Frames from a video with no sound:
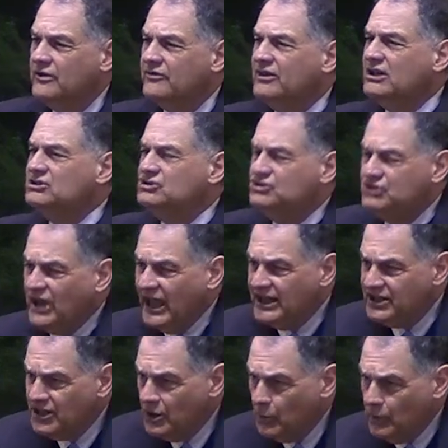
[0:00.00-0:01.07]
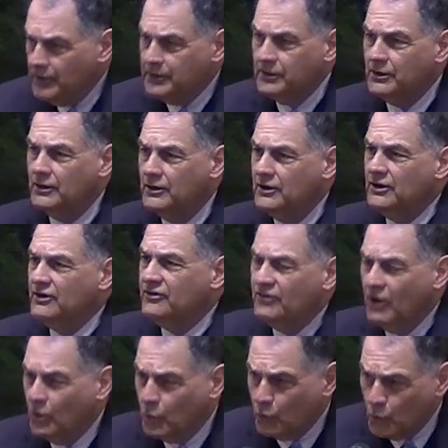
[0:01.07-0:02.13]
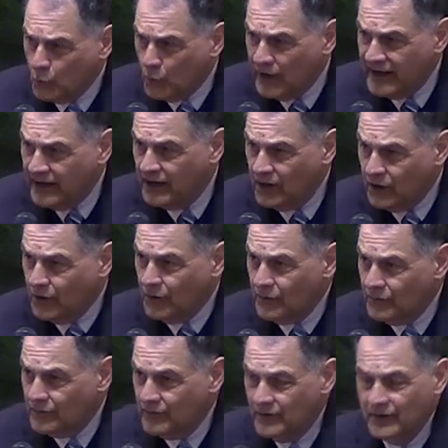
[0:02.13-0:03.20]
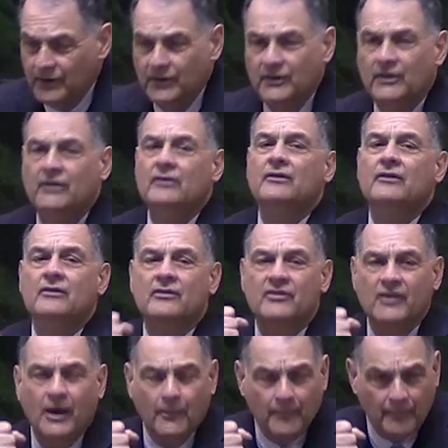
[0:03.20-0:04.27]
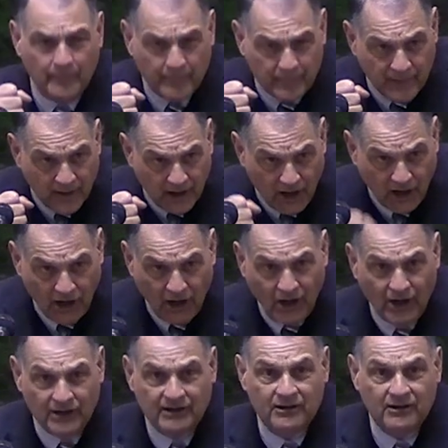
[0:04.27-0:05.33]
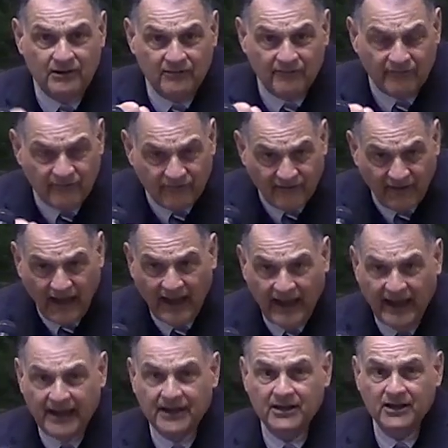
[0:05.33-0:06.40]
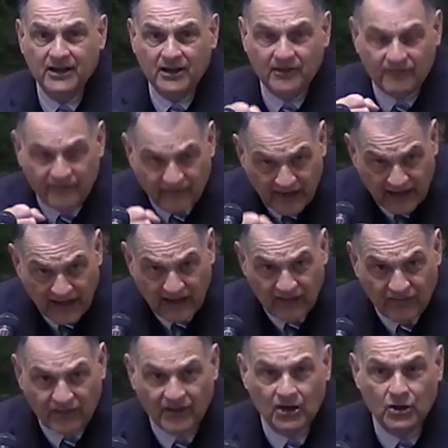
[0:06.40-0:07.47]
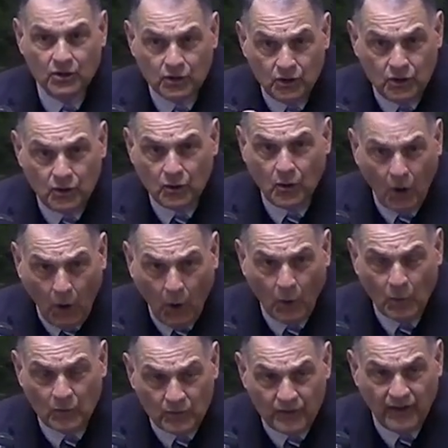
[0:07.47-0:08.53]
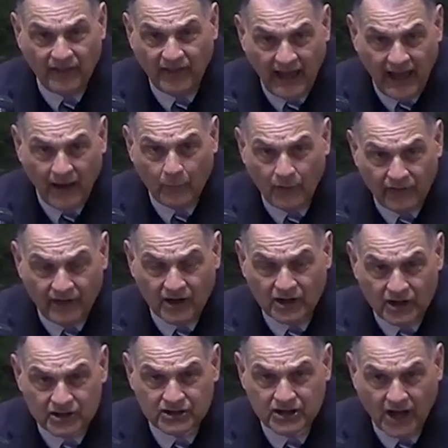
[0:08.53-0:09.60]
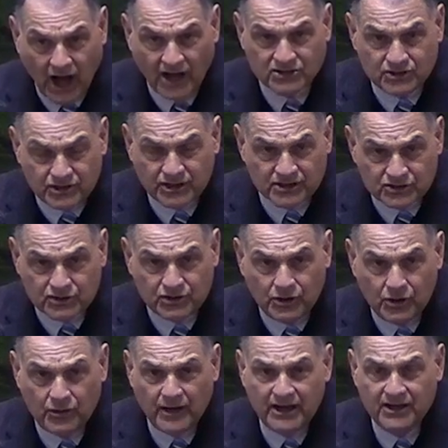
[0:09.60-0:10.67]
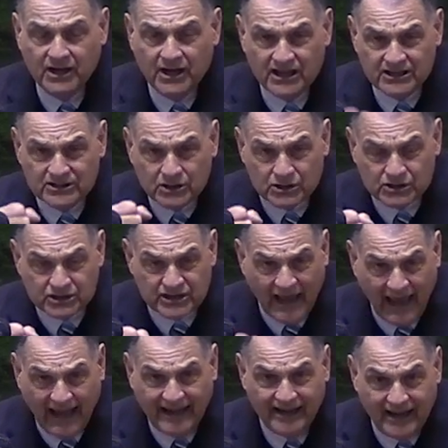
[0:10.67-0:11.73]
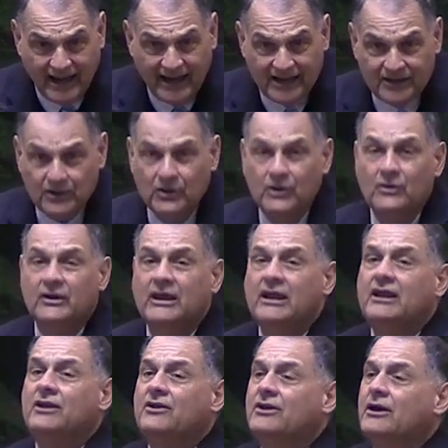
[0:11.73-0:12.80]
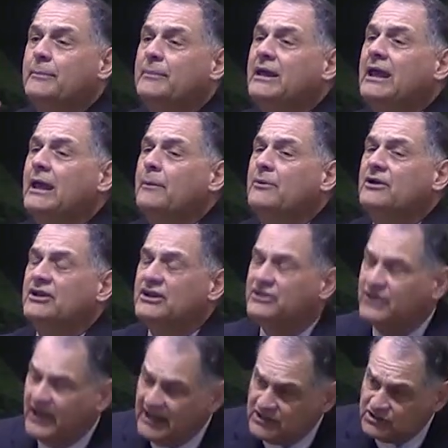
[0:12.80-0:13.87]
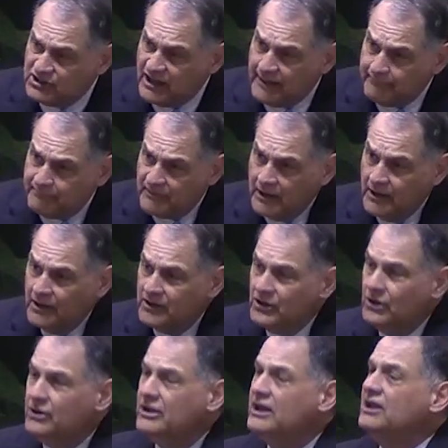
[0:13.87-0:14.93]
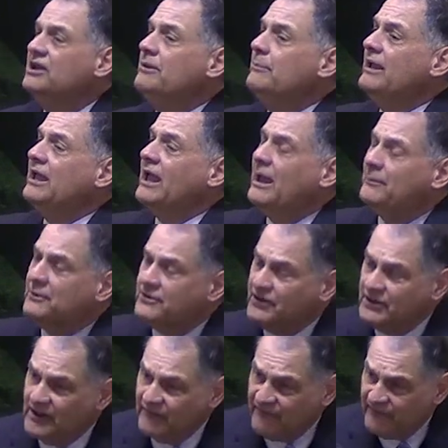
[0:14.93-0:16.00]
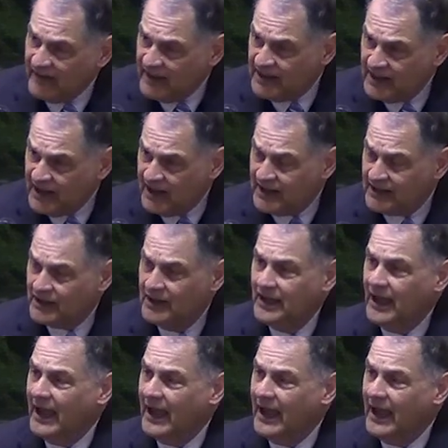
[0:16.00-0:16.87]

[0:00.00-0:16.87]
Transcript: The genuine, the real, the unfeigned faith. You hold to that with a good conscience. You need to understand it. You need to be able to teach it. You need to be able to defend it.